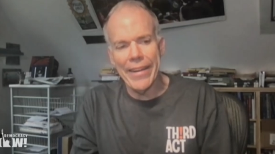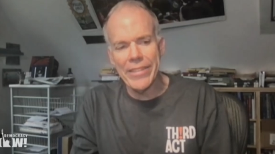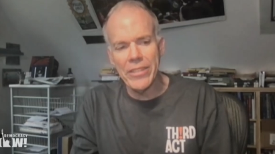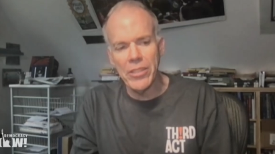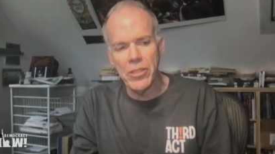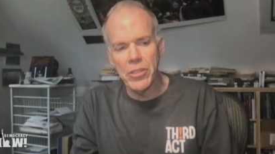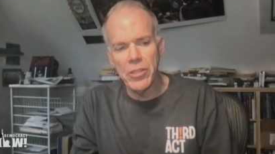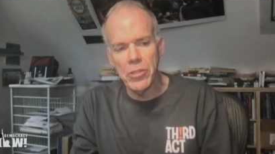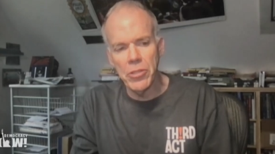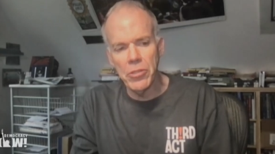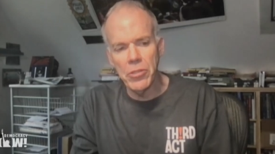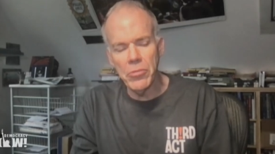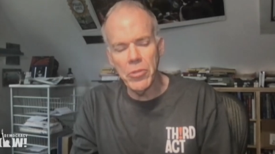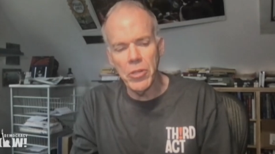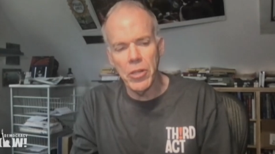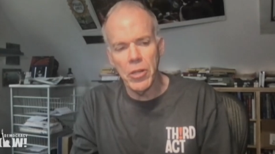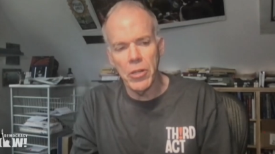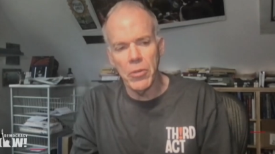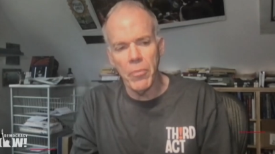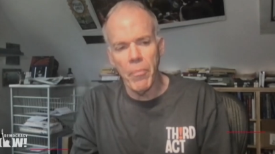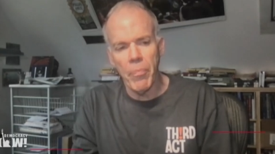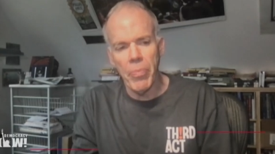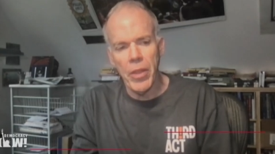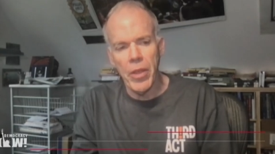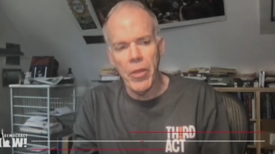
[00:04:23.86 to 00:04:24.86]
I do
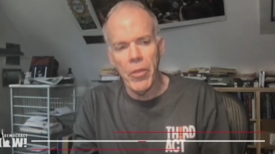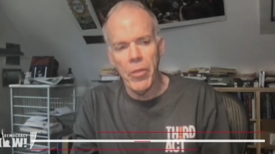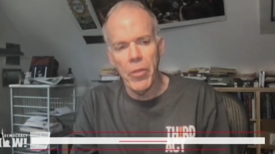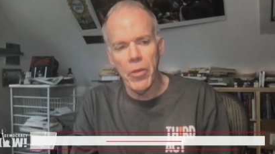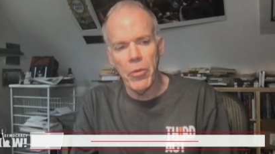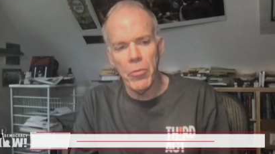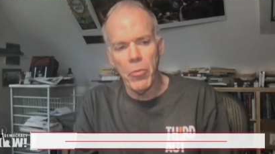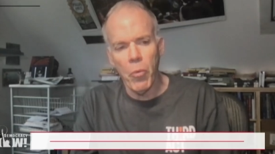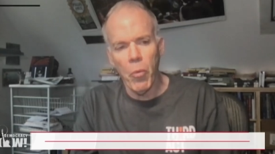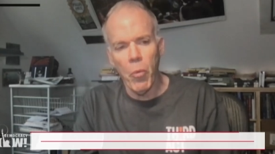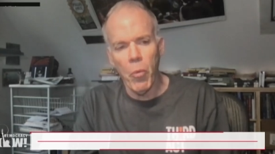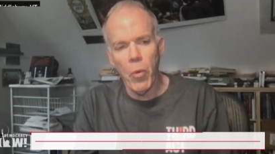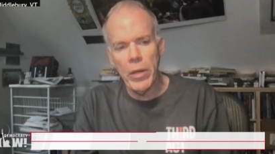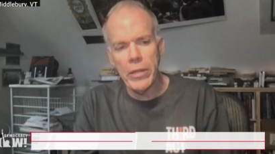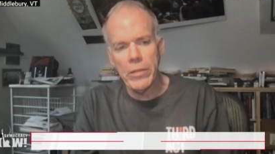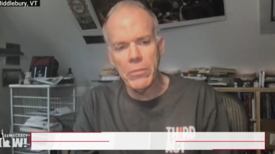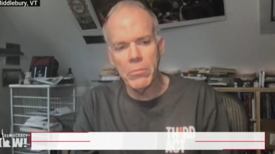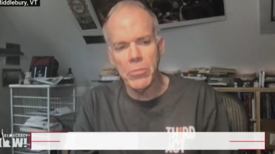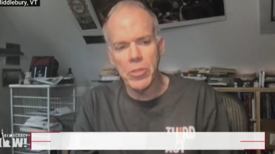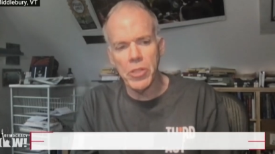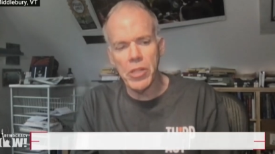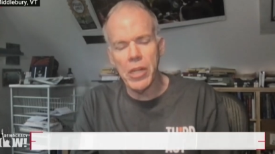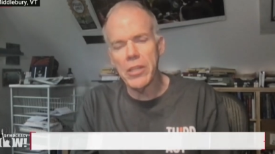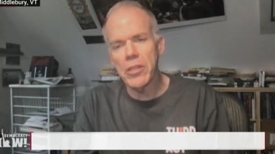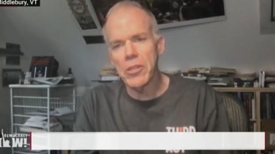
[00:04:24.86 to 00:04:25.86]
know that
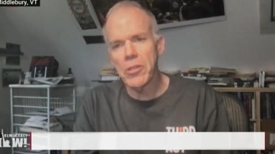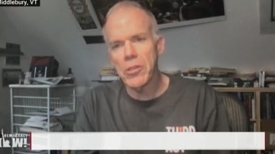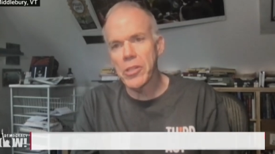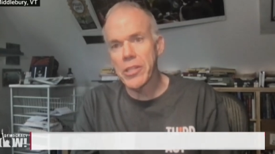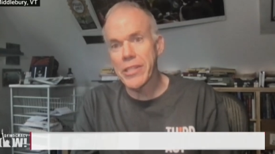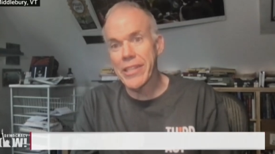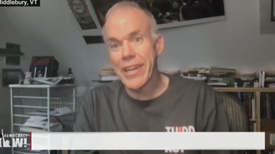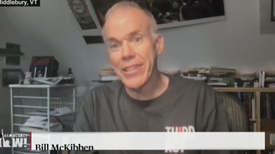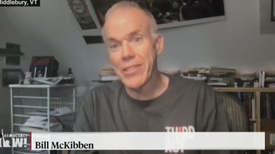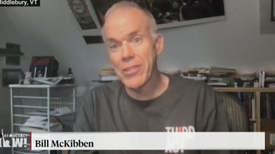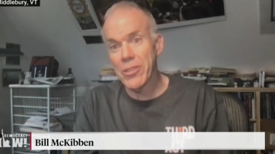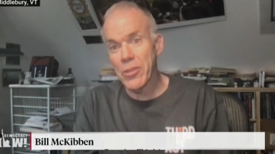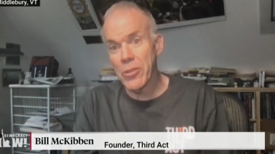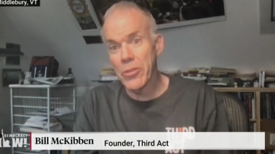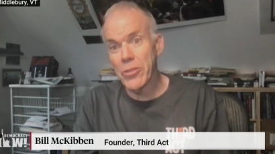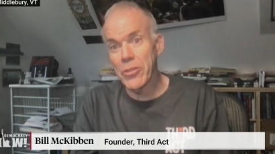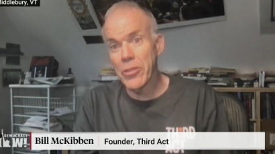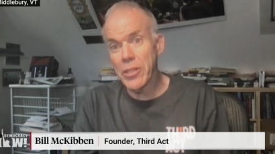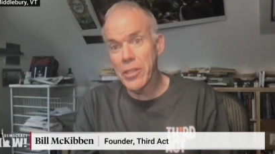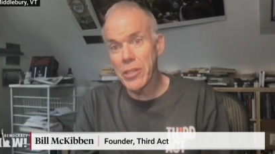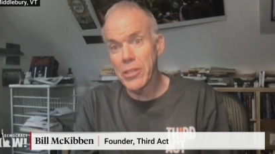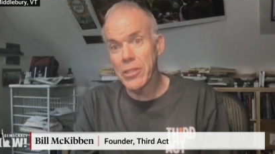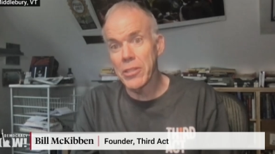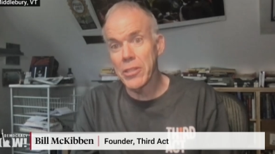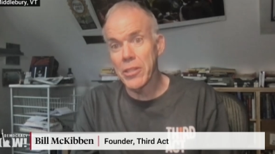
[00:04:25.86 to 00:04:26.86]
when senators got to
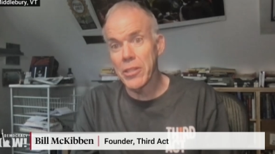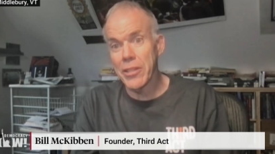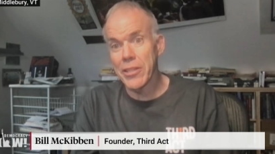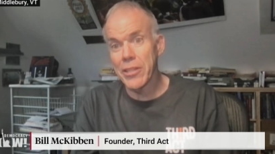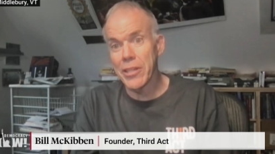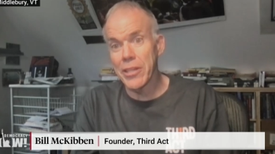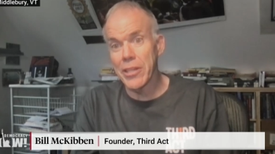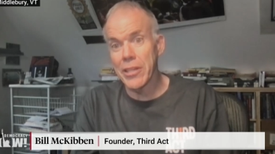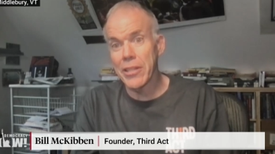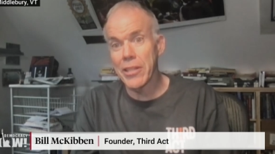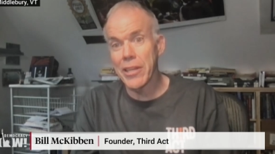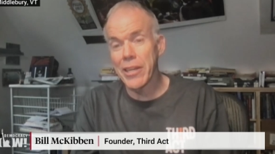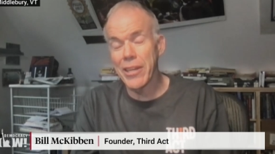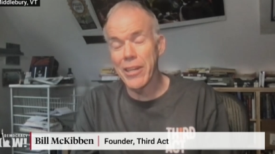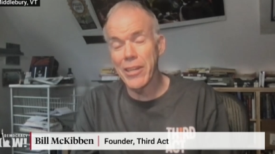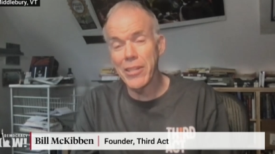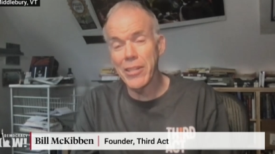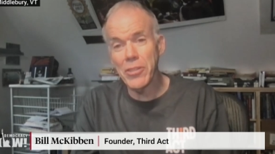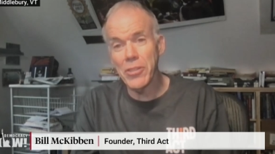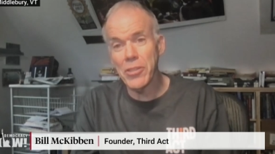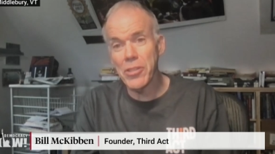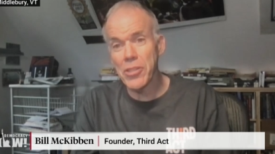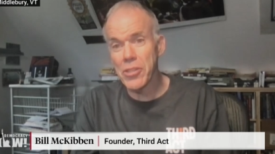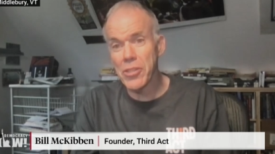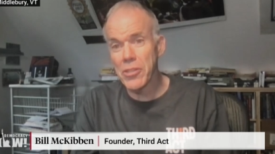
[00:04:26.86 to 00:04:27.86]
look at the thing, they
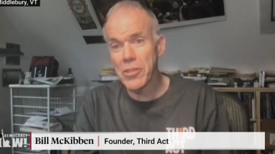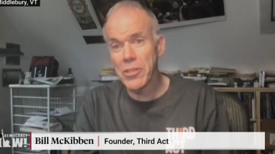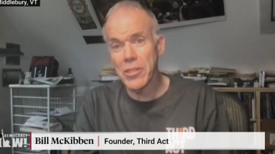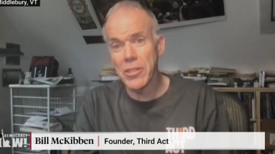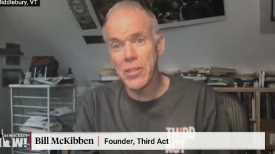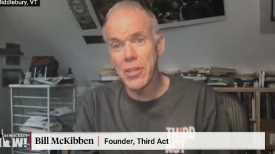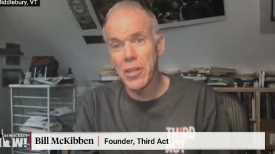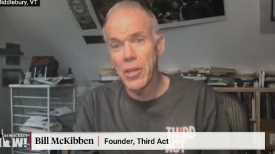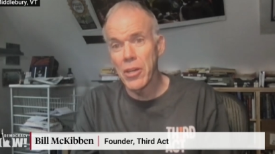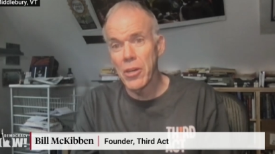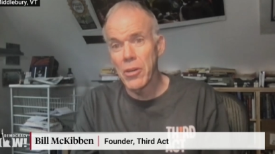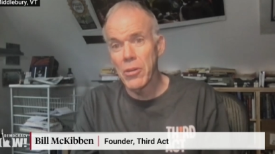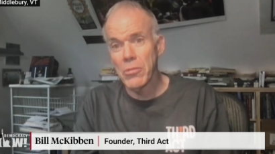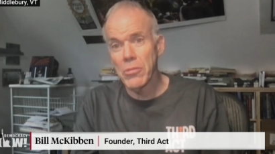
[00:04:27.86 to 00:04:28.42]
understood.